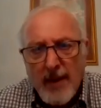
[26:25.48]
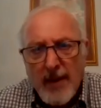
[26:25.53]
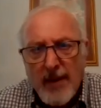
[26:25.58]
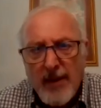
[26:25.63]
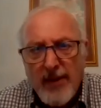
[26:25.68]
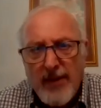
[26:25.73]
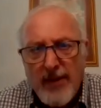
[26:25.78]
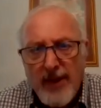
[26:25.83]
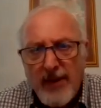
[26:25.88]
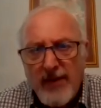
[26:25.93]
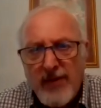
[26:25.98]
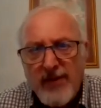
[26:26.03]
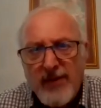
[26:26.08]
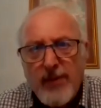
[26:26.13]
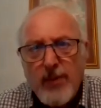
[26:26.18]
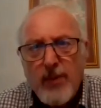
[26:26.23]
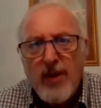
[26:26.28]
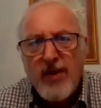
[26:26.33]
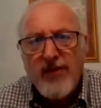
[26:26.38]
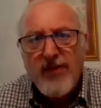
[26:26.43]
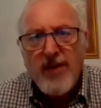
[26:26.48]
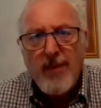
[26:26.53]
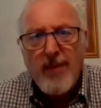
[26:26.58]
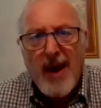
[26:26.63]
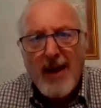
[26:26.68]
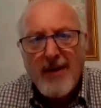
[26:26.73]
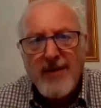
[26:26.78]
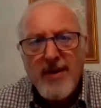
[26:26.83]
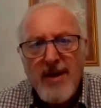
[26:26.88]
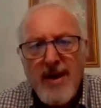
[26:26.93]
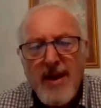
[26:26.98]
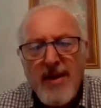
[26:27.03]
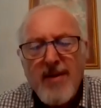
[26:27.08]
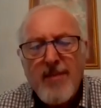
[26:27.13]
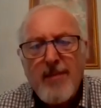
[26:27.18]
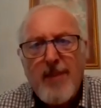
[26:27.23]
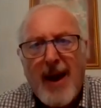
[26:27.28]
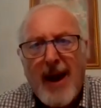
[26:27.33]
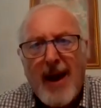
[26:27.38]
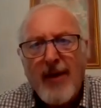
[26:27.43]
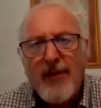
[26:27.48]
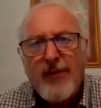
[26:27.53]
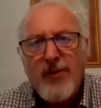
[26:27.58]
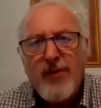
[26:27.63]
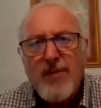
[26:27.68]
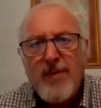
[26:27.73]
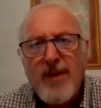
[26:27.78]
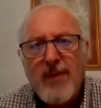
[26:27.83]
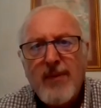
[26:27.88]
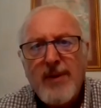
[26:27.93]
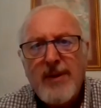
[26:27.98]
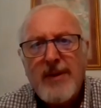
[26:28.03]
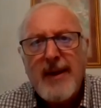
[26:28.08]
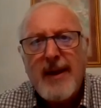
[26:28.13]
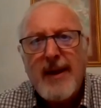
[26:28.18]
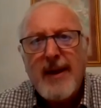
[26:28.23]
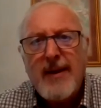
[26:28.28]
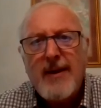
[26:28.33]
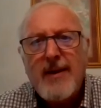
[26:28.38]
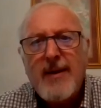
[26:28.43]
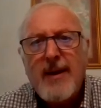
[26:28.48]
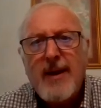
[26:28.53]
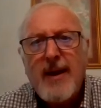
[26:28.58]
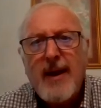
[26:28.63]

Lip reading: This was underneath a bathroom that we did,